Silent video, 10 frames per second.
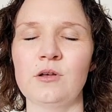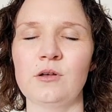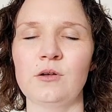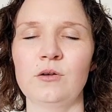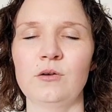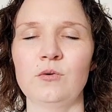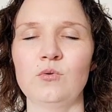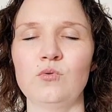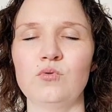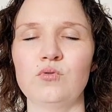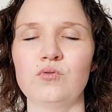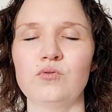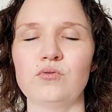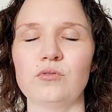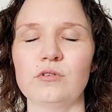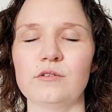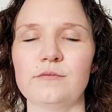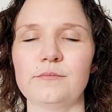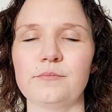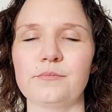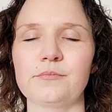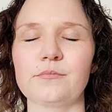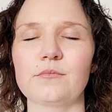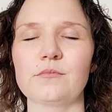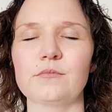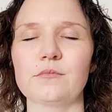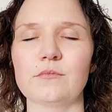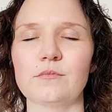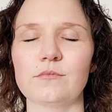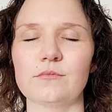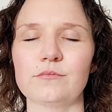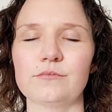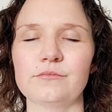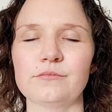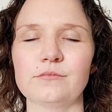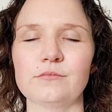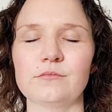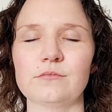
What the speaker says: No one is speaking in this clip.